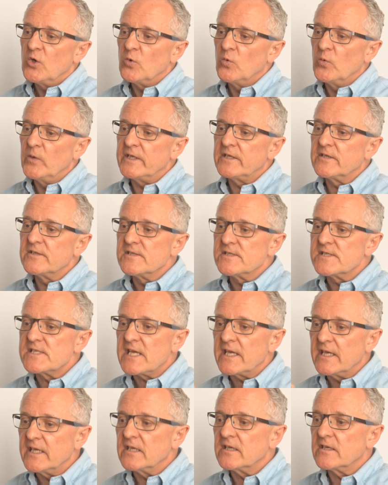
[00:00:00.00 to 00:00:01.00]
we can
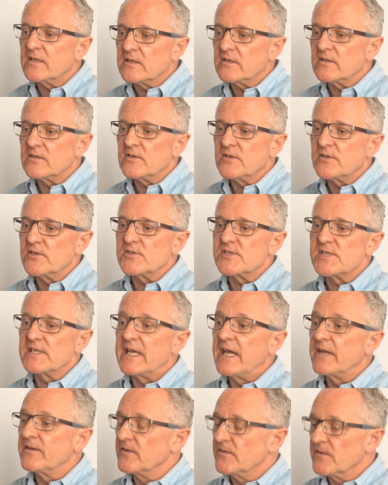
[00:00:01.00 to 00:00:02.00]
take
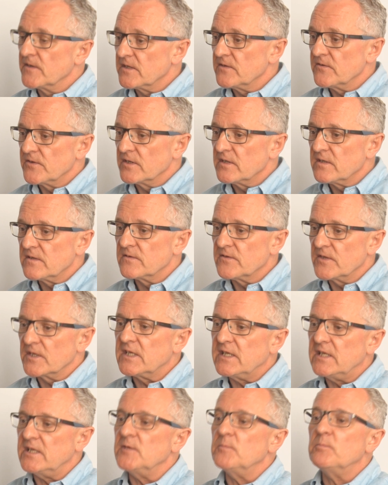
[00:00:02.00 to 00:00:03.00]
together the
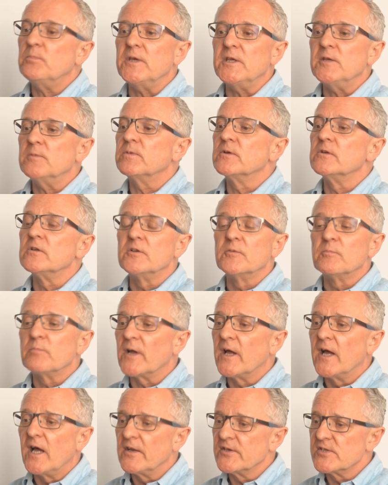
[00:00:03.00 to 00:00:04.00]
key people and
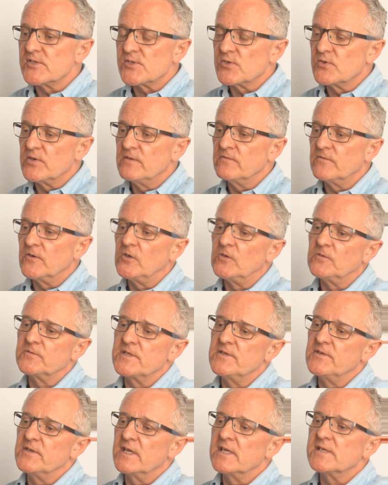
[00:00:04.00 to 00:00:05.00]
partners who are
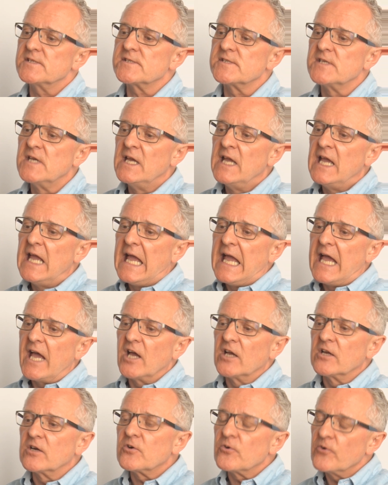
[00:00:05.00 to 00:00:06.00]
involved in this
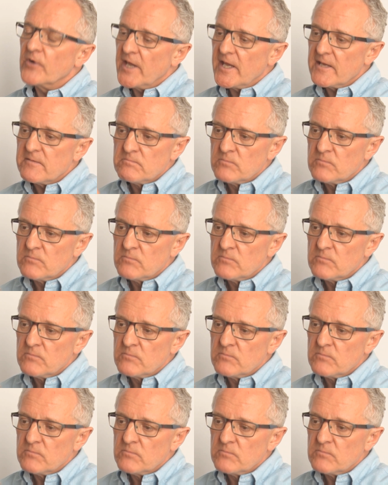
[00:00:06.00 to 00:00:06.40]
and create